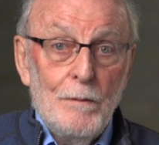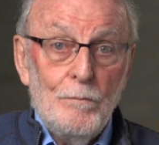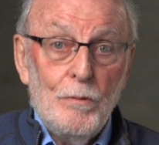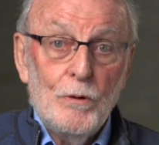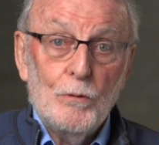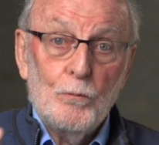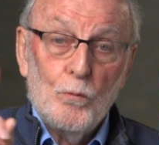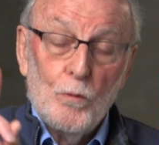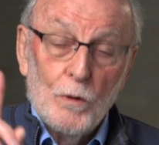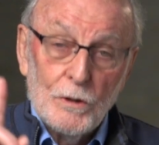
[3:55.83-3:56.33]

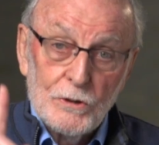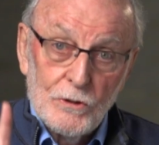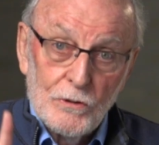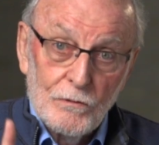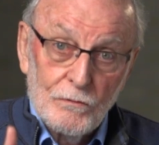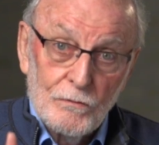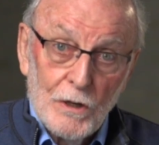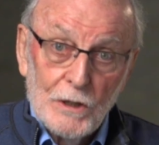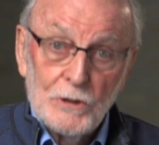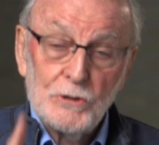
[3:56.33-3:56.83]
But what
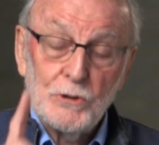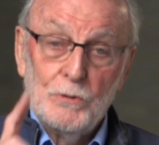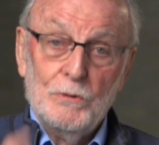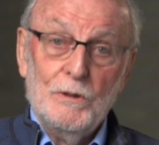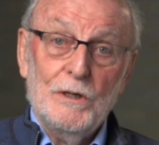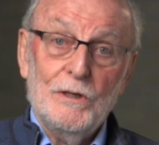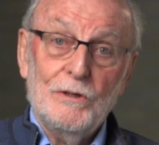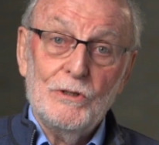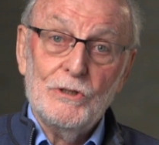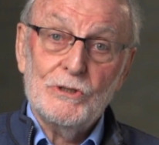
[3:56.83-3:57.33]
you've got
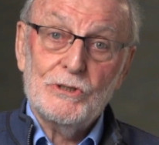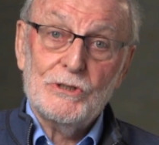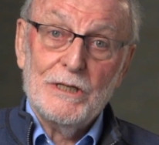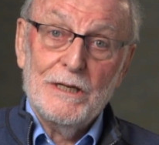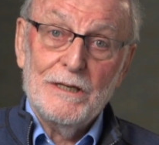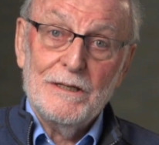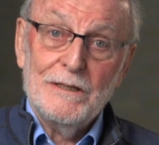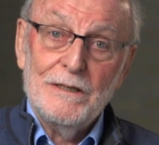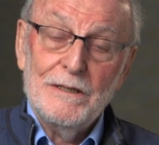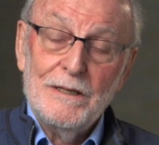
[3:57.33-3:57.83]
to
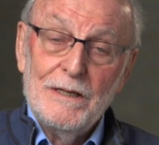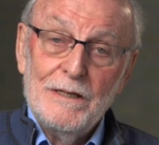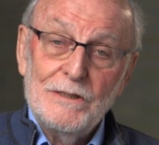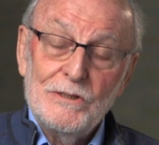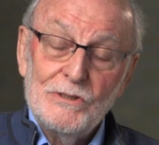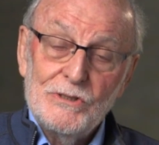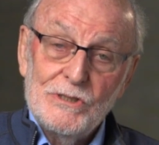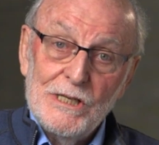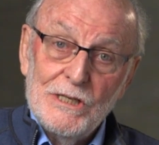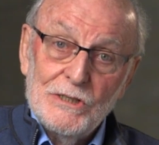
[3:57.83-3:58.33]
understand
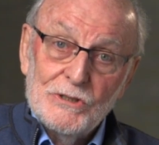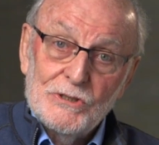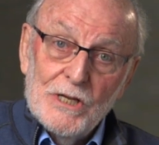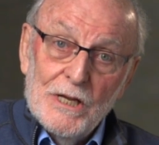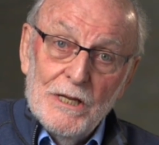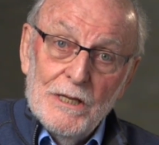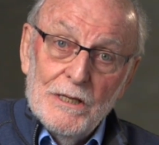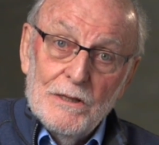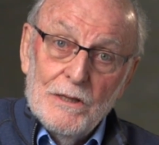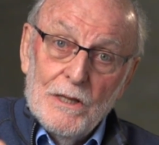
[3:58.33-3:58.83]
is this,
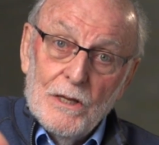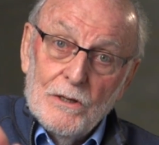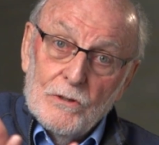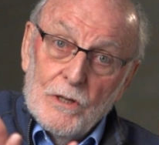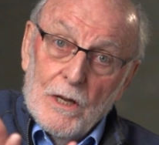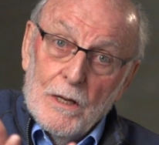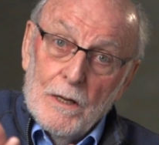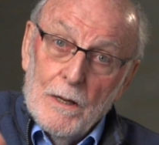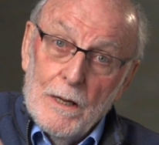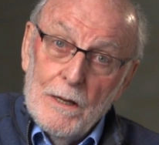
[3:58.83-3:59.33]

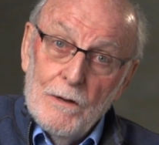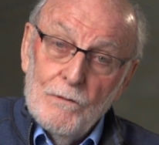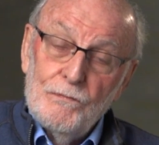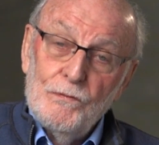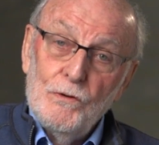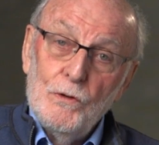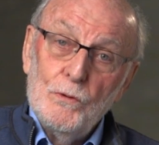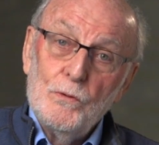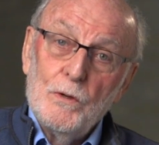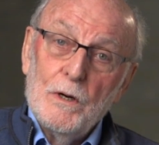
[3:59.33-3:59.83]
that if
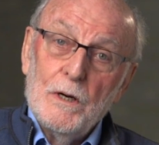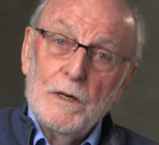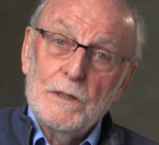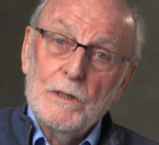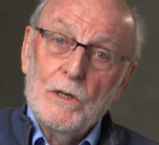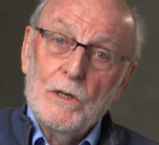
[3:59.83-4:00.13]
you are